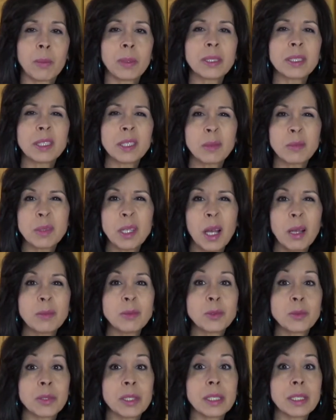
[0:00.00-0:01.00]
But
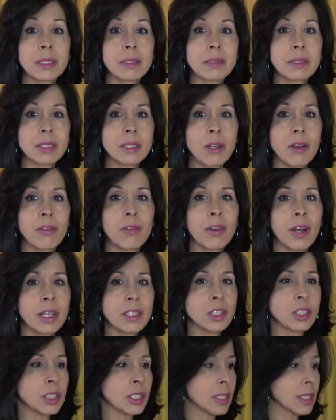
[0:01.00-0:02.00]
sometimes we're a little
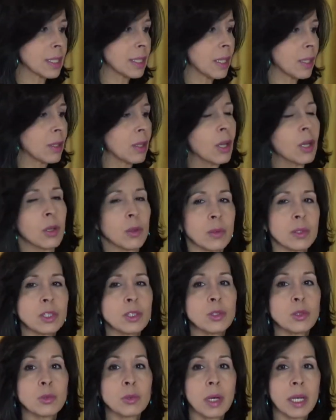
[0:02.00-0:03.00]
self-conscious and we
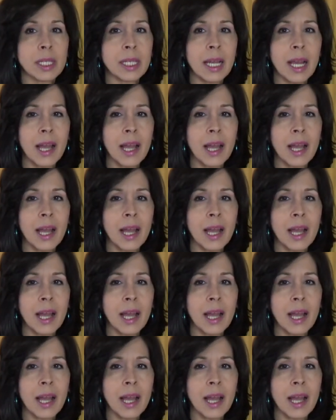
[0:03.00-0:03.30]
do want to